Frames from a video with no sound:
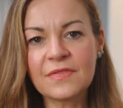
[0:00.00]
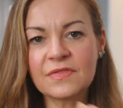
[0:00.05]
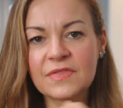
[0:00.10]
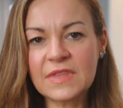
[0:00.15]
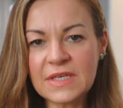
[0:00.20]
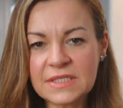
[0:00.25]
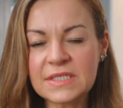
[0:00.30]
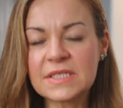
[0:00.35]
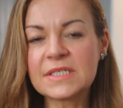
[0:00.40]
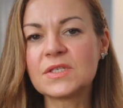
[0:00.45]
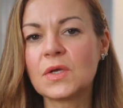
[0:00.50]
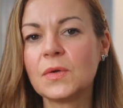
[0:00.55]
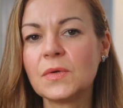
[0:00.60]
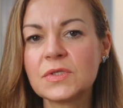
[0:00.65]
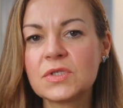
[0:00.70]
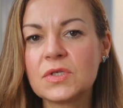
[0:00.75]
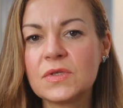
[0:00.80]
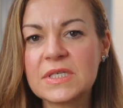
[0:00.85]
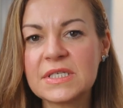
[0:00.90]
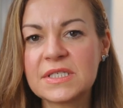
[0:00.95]
This is
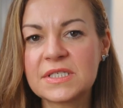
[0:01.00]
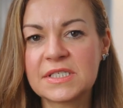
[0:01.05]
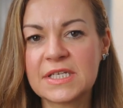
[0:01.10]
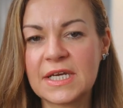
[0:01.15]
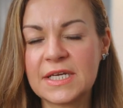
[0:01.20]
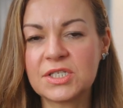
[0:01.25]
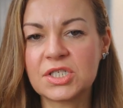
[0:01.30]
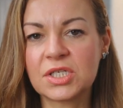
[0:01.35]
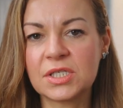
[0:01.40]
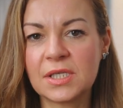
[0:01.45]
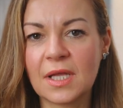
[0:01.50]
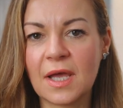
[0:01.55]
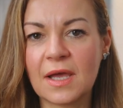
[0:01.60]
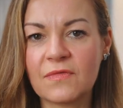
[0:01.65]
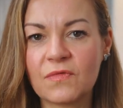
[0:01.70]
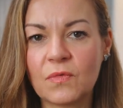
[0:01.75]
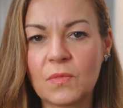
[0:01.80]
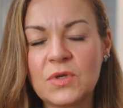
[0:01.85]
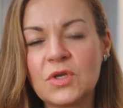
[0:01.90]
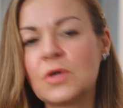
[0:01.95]
also the stage in
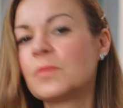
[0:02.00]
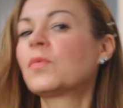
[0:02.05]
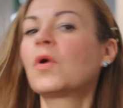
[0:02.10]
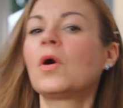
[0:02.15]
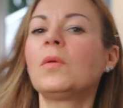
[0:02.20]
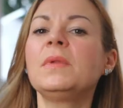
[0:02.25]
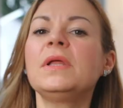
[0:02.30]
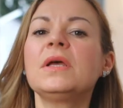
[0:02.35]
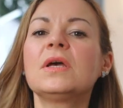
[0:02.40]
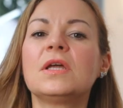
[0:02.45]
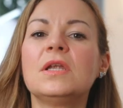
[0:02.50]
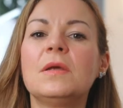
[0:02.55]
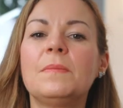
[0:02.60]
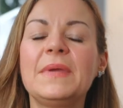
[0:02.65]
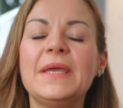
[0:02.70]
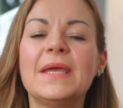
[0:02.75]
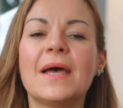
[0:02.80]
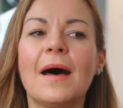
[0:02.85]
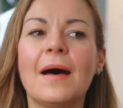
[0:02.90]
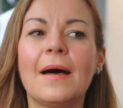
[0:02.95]
life when you're probably going to be